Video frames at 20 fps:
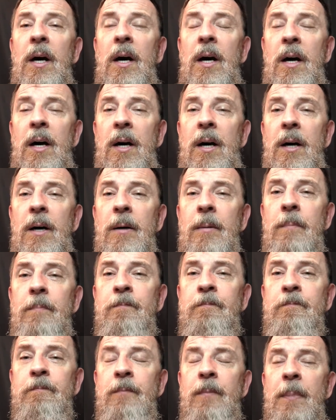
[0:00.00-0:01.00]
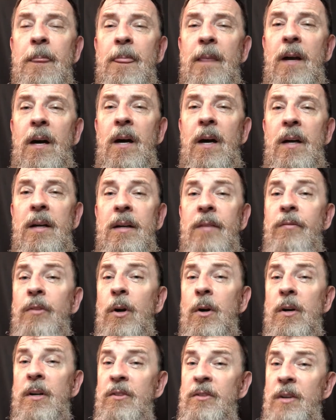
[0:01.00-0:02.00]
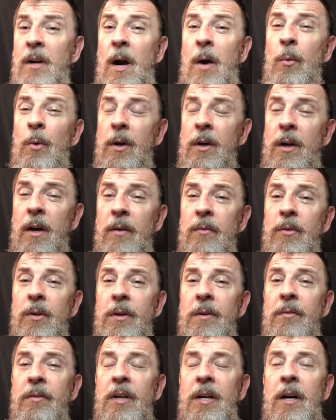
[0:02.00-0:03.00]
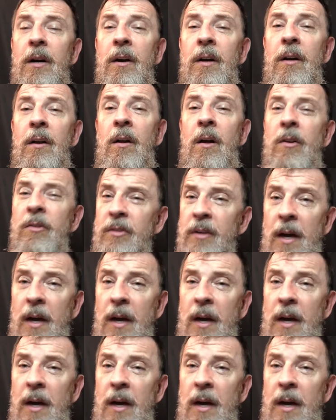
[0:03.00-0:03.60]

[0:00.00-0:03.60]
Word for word: Um, uh, if there is not recovery of the hearing loss,